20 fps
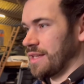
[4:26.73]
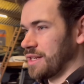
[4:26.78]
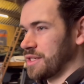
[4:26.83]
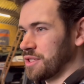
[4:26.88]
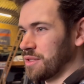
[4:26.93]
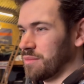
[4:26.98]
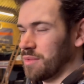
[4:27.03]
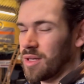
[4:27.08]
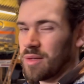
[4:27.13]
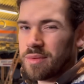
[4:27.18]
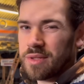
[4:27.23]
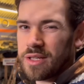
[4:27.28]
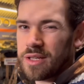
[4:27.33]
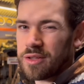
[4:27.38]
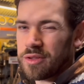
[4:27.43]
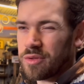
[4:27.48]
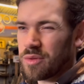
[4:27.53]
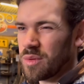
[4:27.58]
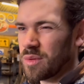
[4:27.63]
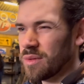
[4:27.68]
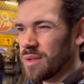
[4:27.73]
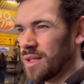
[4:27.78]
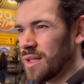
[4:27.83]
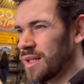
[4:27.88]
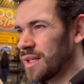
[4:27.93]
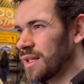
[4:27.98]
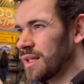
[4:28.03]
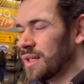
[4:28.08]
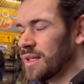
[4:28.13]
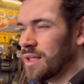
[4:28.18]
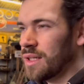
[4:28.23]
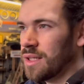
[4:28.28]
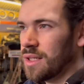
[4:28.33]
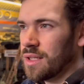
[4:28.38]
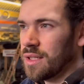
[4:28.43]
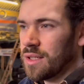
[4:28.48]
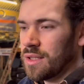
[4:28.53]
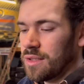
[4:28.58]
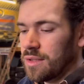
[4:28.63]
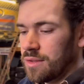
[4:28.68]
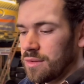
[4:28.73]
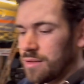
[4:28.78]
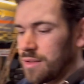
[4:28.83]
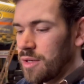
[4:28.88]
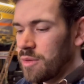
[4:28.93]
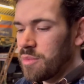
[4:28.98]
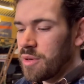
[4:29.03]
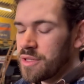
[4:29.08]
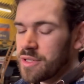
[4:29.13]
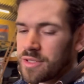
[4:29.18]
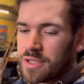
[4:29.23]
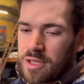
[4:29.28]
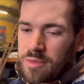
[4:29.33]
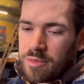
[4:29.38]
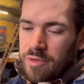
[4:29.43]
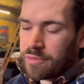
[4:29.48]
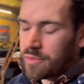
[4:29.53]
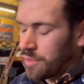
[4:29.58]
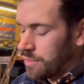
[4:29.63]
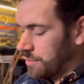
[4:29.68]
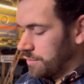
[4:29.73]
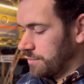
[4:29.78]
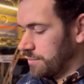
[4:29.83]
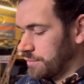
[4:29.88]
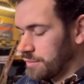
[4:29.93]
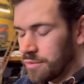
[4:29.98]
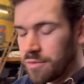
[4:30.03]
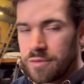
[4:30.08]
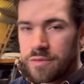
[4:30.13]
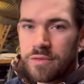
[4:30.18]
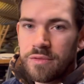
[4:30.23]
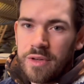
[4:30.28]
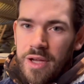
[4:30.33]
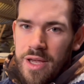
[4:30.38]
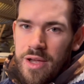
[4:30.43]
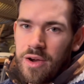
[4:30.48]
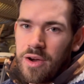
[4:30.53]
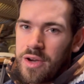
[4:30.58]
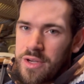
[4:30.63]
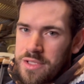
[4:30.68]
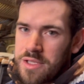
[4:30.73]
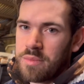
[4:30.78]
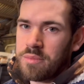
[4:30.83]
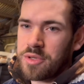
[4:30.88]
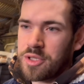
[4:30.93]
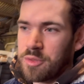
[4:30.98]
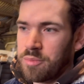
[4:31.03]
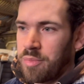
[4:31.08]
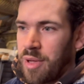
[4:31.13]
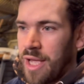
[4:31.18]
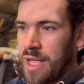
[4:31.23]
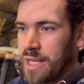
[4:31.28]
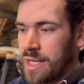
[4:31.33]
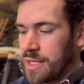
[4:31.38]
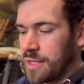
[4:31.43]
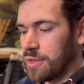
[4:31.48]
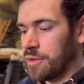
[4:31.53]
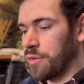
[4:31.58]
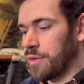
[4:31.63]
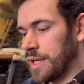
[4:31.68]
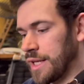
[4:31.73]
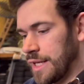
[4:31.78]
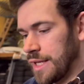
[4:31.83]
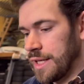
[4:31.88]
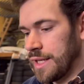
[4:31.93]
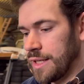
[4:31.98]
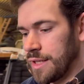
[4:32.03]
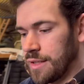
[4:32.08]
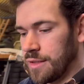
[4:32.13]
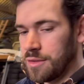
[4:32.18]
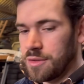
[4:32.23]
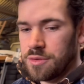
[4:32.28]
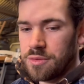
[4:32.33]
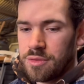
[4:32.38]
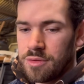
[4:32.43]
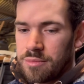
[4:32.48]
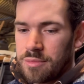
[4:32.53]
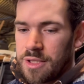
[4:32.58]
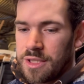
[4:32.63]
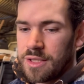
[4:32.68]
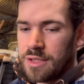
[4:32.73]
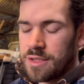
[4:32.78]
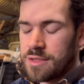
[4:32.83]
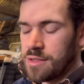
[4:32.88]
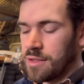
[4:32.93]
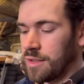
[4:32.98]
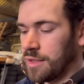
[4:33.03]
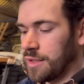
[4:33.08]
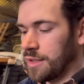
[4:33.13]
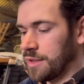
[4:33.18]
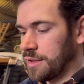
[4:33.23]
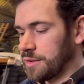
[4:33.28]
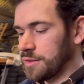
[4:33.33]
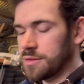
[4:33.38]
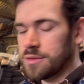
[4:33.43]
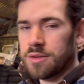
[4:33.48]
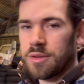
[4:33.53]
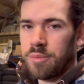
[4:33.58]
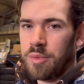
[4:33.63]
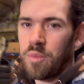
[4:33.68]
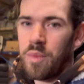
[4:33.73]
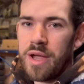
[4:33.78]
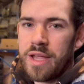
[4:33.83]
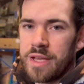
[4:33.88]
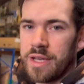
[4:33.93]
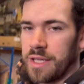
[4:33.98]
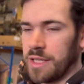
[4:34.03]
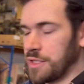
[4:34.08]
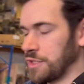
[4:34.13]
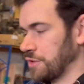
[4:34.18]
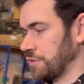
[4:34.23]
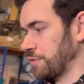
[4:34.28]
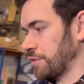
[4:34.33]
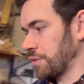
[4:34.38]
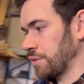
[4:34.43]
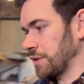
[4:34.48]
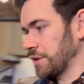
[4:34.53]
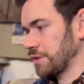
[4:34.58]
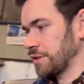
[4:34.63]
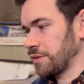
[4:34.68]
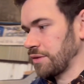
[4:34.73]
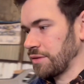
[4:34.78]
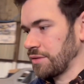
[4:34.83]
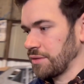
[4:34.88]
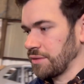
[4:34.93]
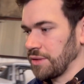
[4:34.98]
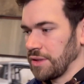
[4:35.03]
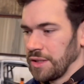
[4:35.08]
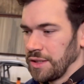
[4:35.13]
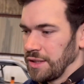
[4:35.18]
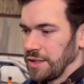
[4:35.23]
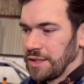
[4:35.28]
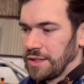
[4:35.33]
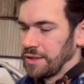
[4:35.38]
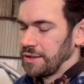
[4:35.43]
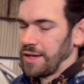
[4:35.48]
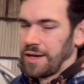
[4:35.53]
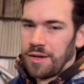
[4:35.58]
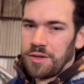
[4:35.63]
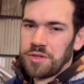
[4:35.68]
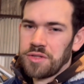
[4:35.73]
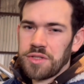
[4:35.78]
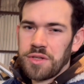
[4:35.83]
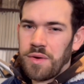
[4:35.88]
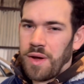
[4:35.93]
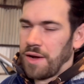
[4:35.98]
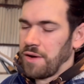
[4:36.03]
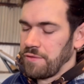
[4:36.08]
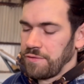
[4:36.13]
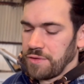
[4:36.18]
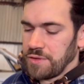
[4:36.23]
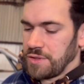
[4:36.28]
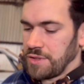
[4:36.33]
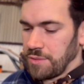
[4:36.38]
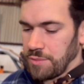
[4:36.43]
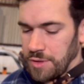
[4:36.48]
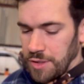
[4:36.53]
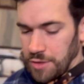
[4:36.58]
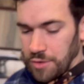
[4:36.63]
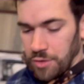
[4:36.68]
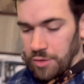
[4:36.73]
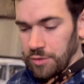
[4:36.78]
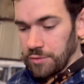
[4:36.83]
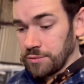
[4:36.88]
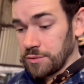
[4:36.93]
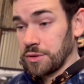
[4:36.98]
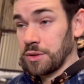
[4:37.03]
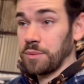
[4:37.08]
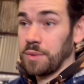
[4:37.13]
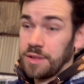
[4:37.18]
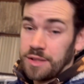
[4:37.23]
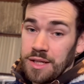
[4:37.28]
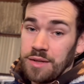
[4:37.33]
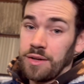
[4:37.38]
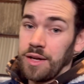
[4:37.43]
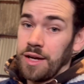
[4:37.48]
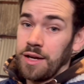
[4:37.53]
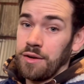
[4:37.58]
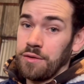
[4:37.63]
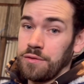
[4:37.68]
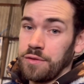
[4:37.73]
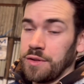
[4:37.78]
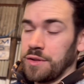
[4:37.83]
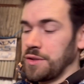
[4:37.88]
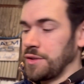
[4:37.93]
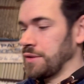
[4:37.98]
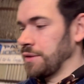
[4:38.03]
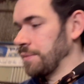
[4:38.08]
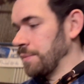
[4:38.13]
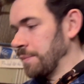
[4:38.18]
engine bay, but then I thought, no, by the time I've got high temperature paint, got it in, do you know what I mean? And it's like, I'll be waiting ages for it. So I thought, nah, I'll just go Halford, see what they got. So I went down to Halford's,